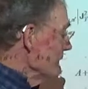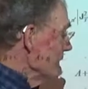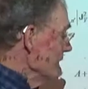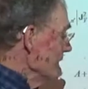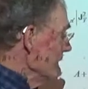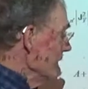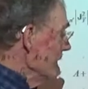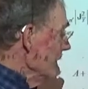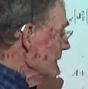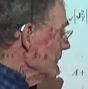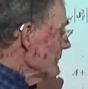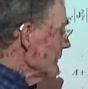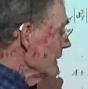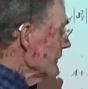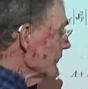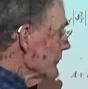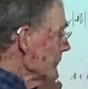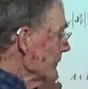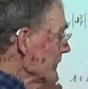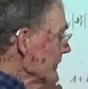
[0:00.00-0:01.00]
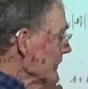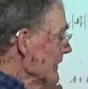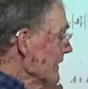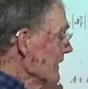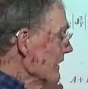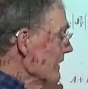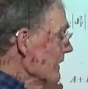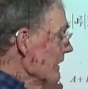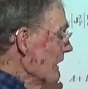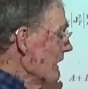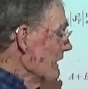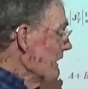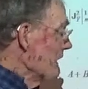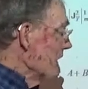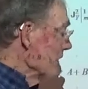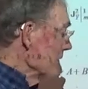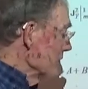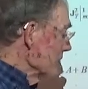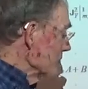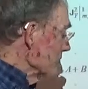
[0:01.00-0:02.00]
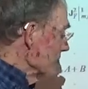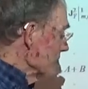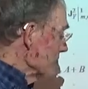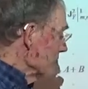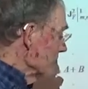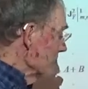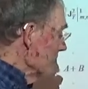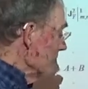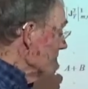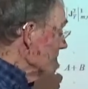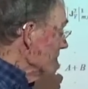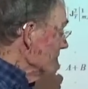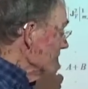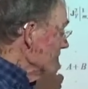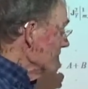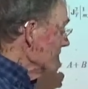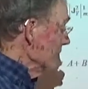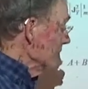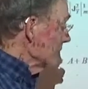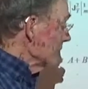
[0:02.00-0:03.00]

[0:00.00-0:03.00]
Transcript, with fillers: the A plus B eigenvector, and the A